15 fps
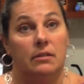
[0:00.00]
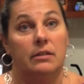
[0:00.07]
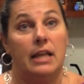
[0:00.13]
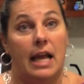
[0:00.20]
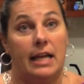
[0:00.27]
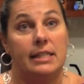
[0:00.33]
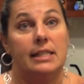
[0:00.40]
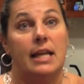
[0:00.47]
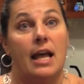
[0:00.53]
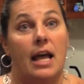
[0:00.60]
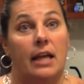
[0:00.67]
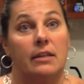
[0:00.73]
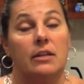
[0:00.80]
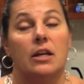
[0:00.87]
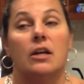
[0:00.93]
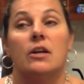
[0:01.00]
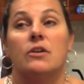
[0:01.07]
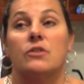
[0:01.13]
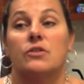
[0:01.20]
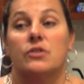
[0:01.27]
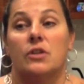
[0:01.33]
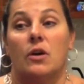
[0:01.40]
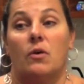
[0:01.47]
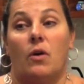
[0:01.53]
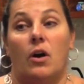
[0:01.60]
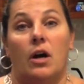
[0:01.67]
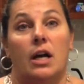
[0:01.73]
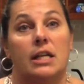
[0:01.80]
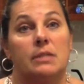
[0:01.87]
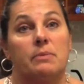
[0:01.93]
Nag's Head. So our
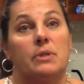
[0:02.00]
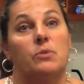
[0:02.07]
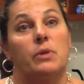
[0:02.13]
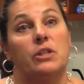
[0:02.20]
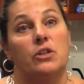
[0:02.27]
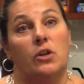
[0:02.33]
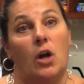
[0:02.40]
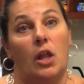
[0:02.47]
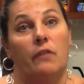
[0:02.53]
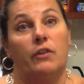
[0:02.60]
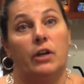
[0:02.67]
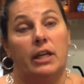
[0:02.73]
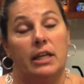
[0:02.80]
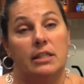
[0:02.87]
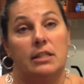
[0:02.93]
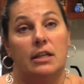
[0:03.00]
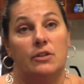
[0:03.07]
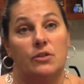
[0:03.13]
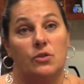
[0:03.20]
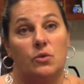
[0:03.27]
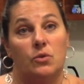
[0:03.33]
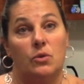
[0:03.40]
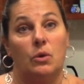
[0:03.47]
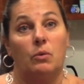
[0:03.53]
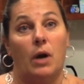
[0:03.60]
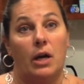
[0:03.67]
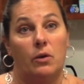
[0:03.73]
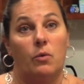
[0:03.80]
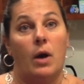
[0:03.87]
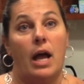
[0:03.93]
husbands, we took all of our kids out of school
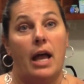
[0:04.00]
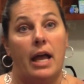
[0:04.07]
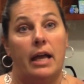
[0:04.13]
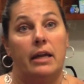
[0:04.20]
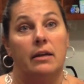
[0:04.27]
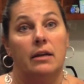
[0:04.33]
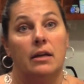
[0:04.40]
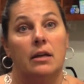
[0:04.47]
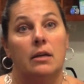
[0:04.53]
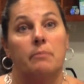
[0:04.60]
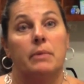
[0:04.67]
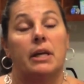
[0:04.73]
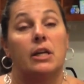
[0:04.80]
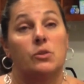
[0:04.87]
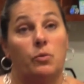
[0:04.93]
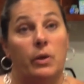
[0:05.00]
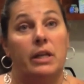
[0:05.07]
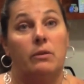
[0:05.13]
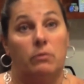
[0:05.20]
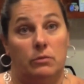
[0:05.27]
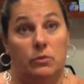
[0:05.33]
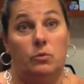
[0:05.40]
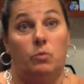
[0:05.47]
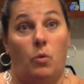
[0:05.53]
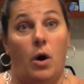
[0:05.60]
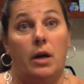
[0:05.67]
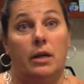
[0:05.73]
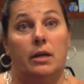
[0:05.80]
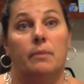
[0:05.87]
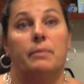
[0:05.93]
right away because we
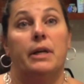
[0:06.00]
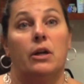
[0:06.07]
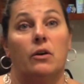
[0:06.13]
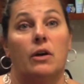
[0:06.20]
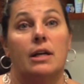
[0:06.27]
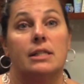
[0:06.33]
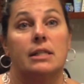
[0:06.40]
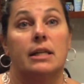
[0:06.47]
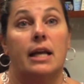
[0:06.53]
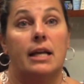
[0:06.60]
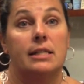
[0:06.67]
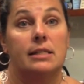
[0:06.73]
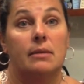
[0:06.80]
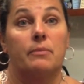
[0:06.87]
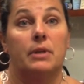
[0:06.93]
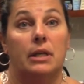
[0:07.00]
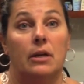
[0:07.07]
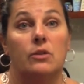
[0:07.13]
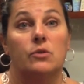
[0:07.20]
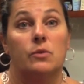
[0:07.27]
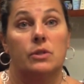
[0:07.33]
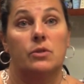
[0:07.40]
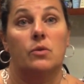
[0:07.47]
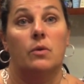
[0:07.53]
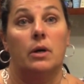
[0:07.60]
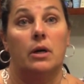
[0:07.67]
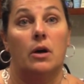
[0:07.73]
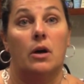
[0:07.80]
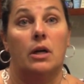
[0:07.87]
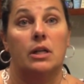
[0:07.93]
wanted them near us in case something else was
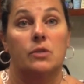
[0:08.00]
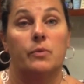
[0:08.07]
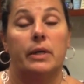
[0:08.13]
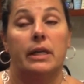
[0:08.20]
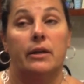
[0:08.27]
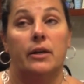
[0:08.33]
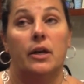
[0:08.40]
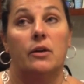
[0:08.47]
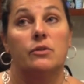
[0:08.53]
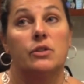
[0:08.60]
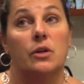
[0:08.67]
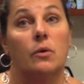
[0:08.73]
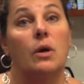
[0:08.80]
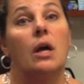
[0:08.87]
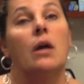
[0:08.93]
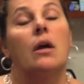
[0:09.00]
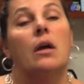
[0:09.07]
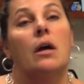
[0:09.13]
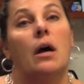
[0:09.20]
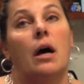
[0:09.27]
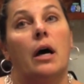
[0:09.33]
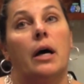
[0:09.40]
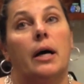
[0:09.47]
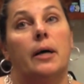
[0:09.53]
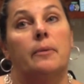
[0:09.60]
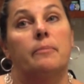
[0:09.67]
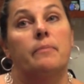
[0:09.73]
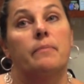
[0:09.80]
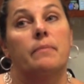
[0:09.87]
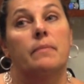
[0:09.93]
going on because we didn't know. So
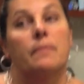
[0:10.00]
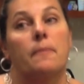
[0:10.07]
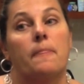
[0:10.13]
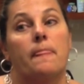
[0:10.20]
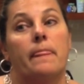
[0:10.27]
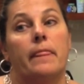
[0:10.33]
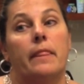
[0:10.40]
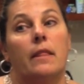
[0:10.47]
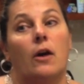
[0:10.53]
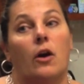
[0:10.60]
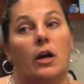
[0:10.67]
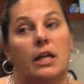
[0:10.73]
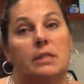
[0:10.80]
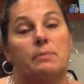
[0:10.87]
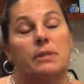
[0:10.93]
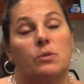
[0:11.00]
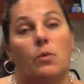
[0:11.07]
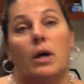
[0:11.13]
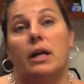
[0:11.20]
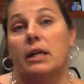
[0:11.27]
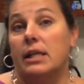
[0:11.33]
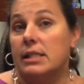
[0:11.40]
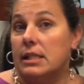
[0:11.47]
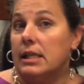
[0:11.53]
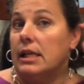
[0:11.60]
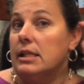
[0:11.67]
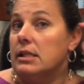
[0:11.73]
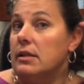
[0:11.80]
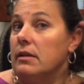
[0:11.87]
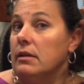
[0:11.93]
our husbands wanted us to
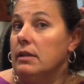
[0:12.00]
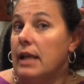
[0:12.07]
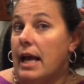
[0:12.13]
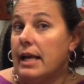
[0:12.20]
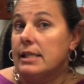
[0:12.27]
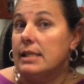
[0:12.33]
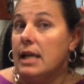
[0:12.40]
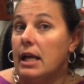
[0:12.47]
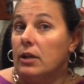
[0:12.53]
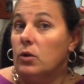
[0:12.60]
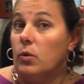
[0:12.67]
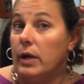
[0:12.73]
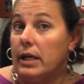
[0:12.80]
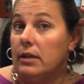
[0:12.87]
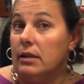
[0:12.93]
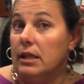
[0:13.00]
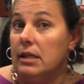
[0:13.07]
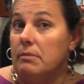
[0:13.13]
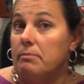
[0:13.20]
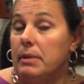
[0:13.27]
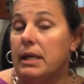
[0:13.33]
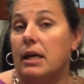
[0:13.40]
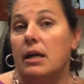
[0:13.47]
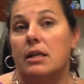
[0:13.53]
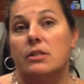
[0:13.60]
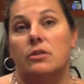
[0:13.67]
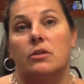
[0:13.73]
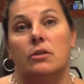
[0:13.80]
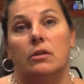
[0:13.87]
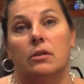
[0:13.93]
get to Nag's Head quickly because